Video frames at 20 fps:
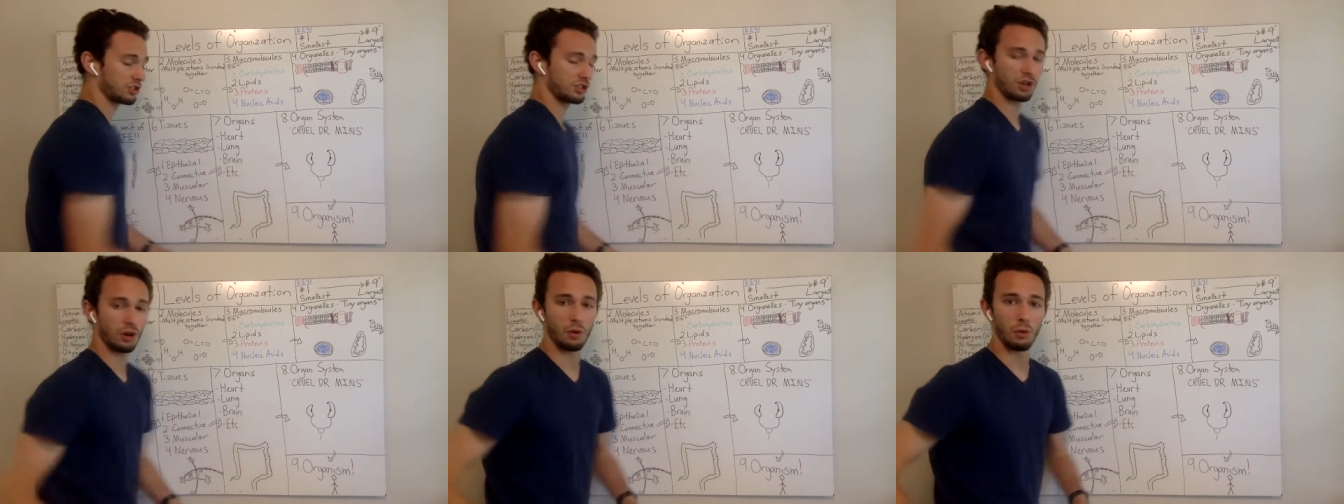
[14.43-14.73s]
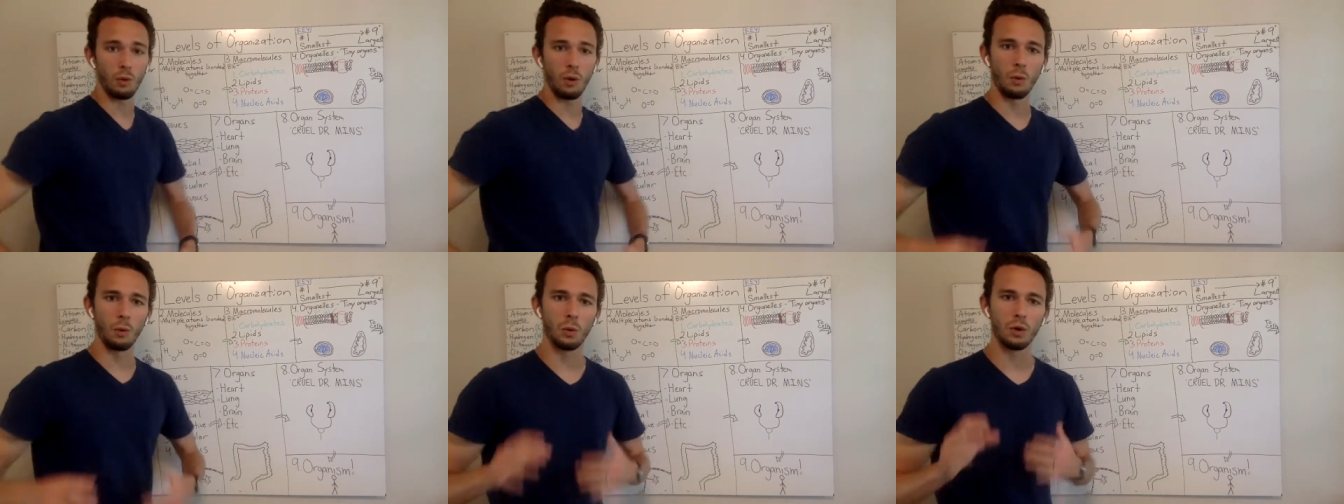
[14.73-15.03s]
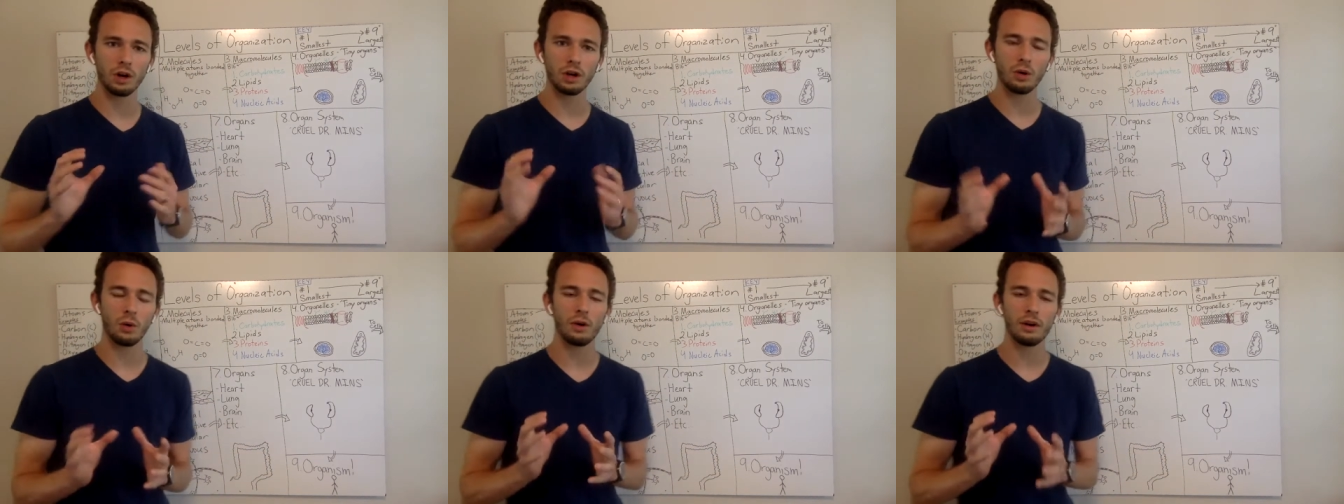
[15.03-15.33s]
So what
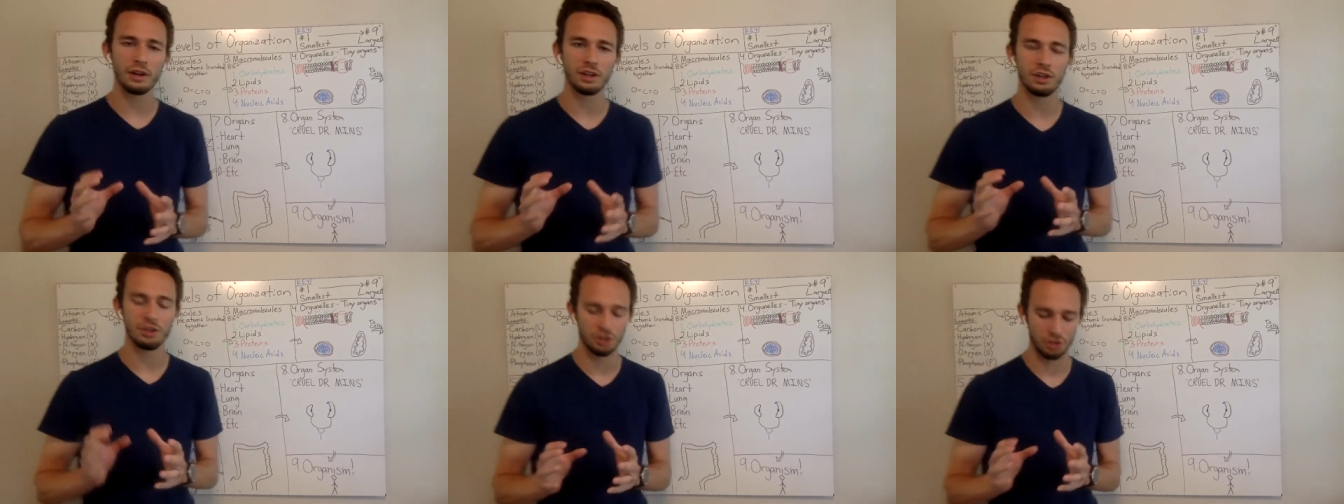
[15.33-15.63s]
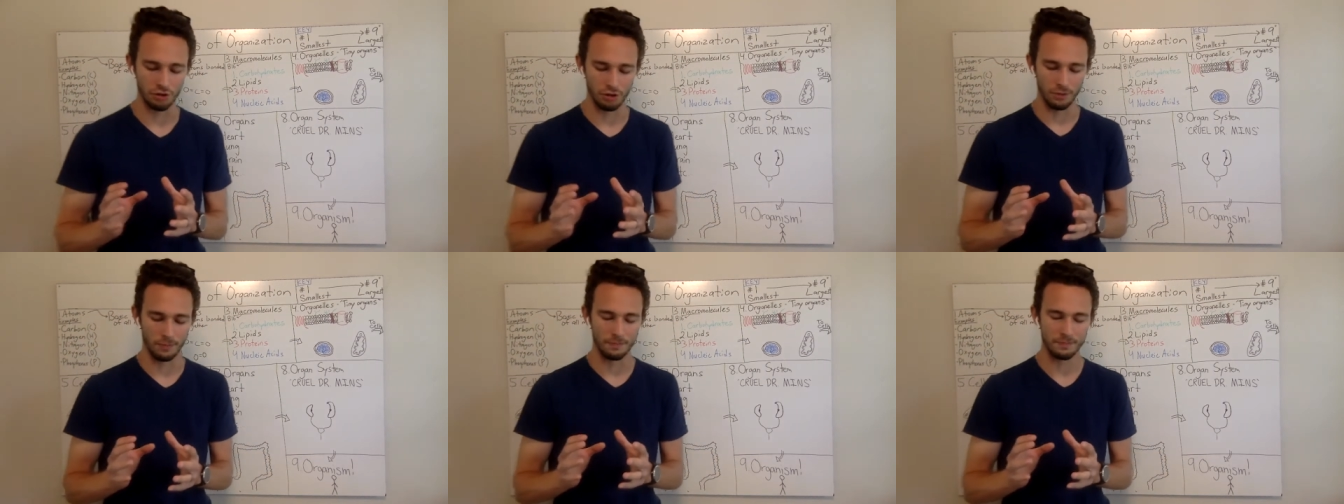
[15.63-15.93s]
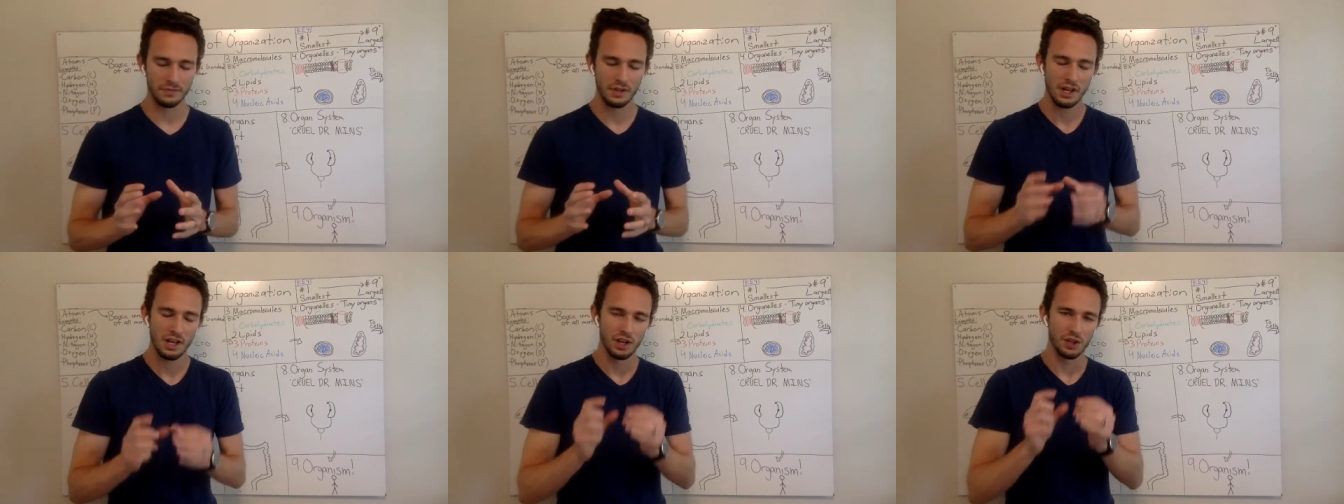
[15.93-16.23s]
we're going to do
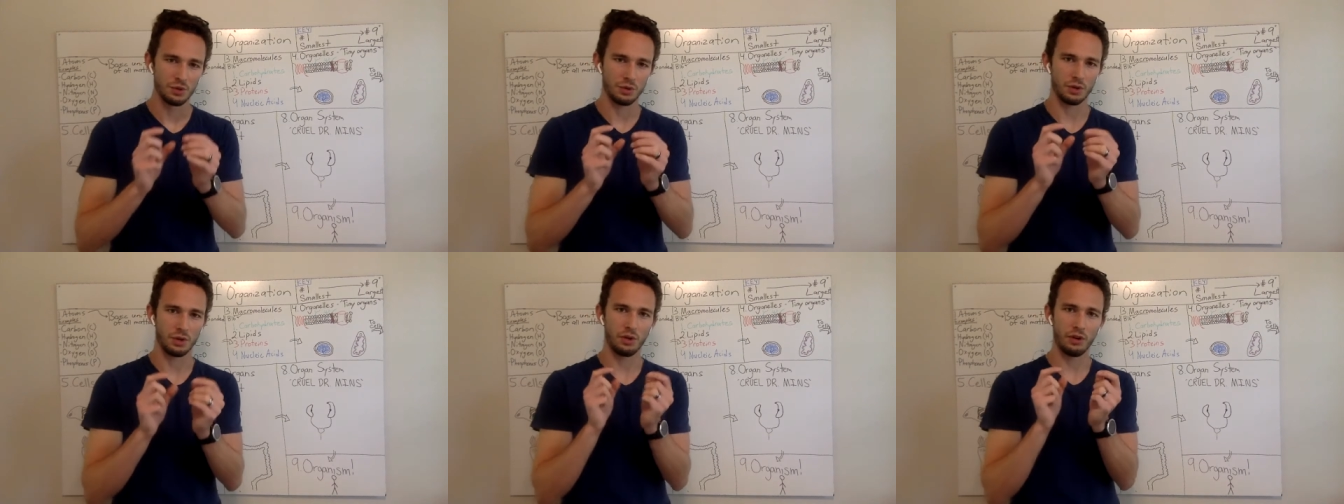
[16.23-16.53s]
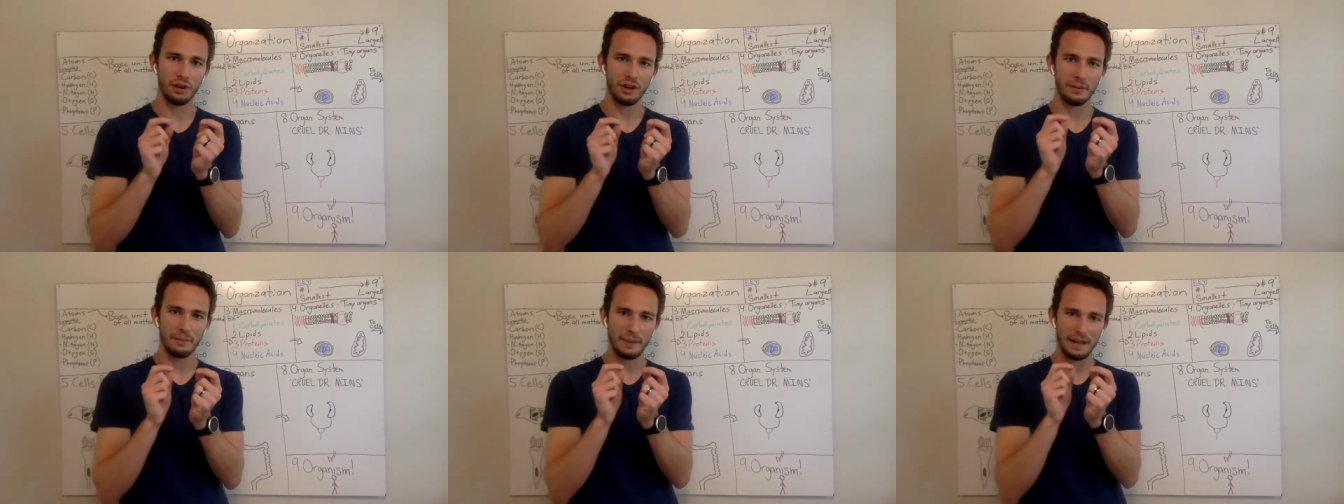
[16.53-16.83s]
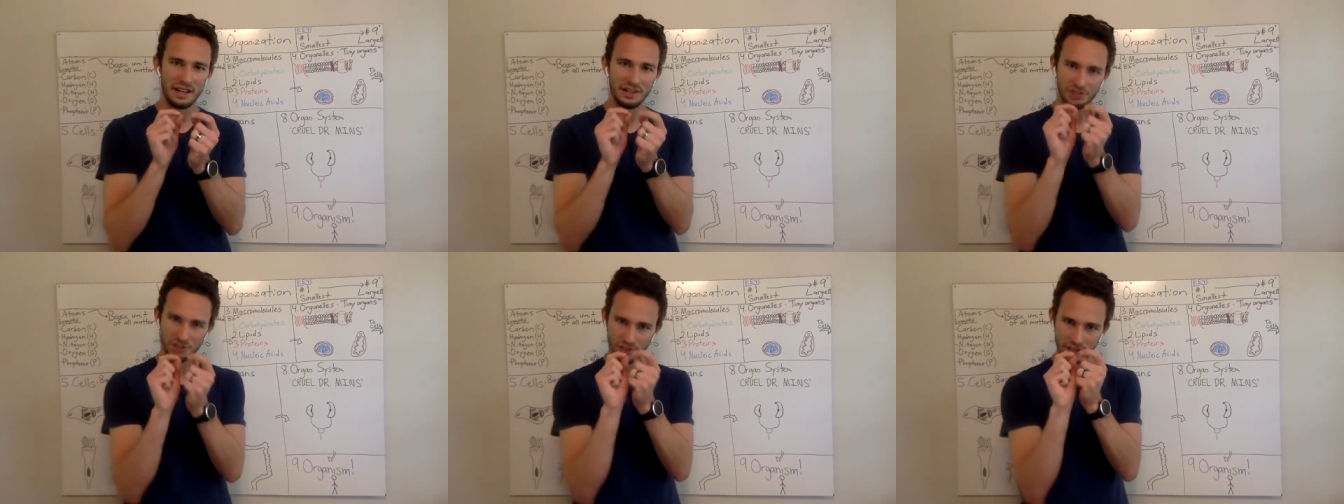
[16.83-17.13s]
is we're going to
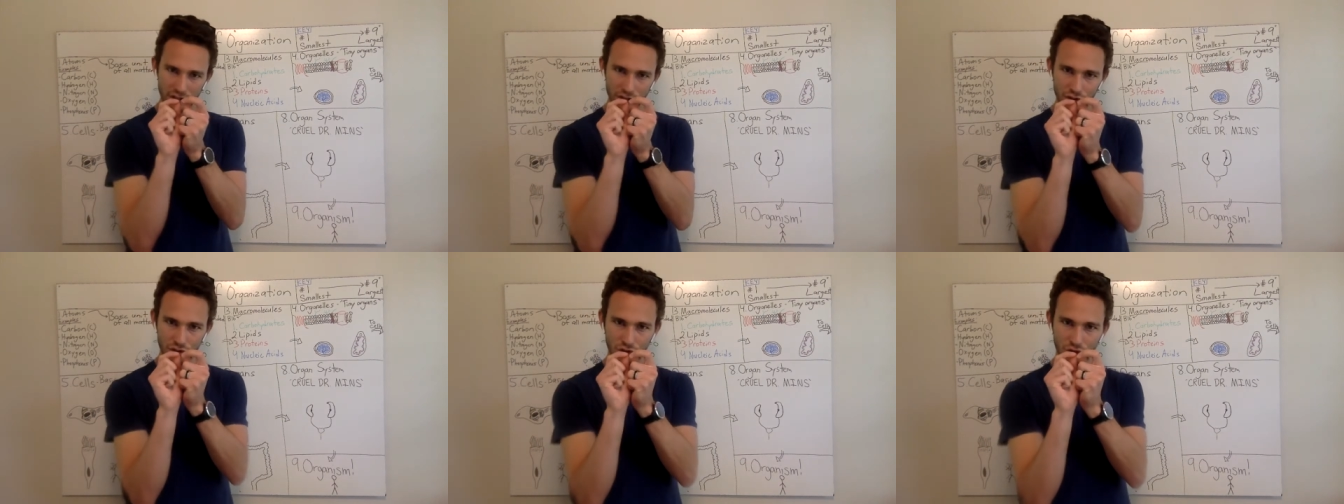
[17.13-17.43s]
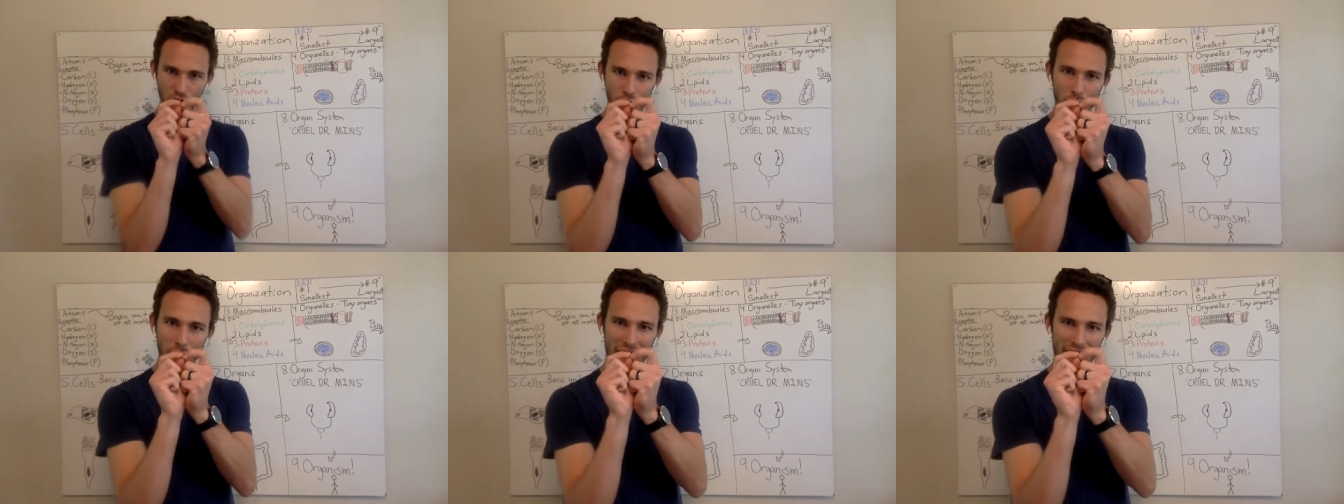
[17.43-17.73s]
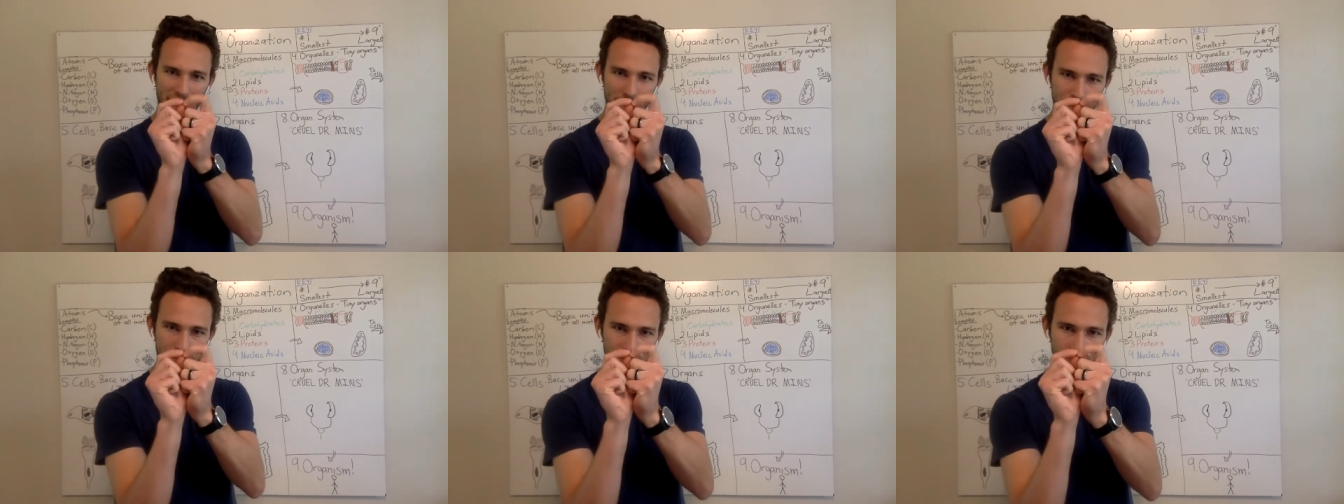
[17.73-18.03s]
basically zoom
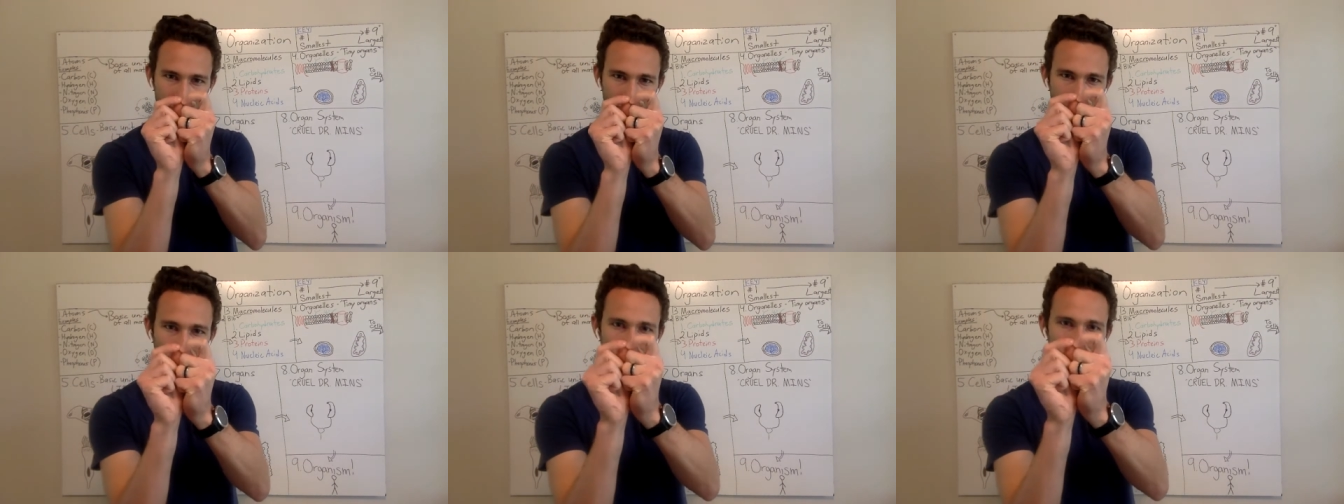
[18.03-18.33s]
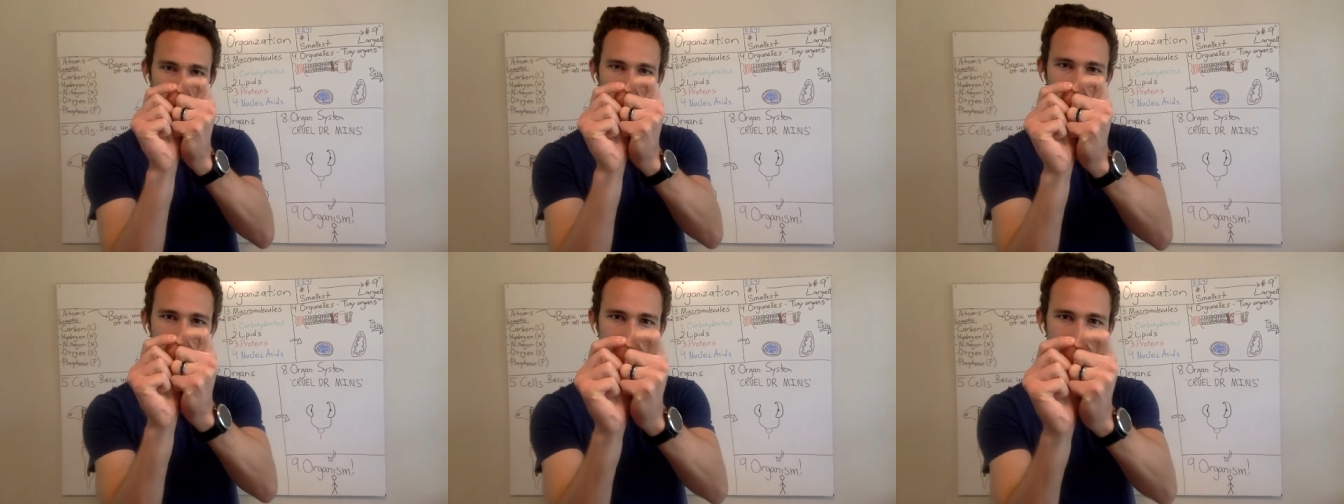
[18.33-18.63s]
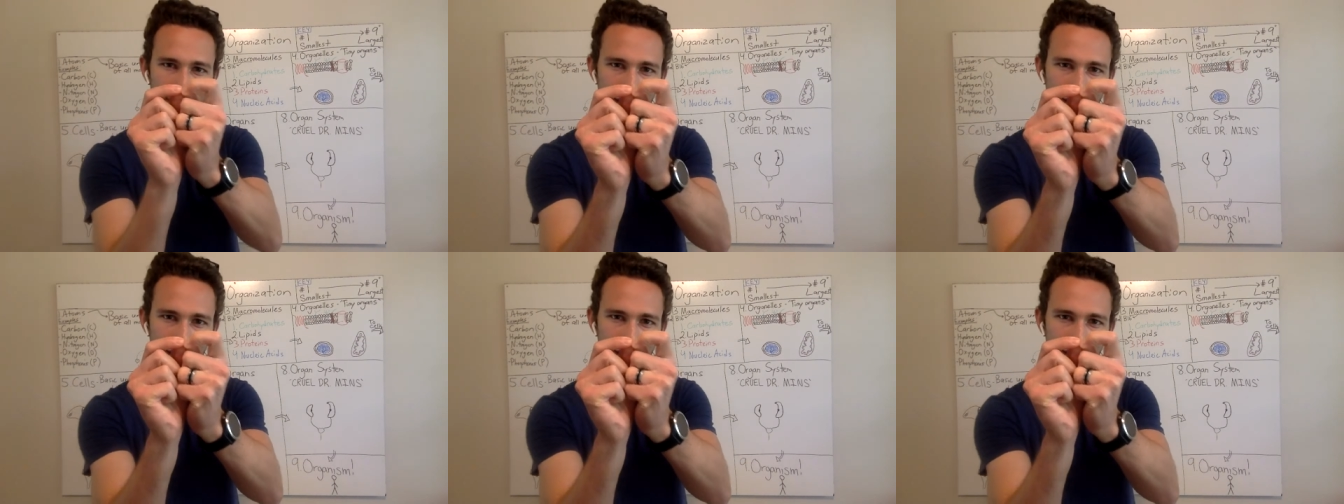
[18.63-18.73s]
as far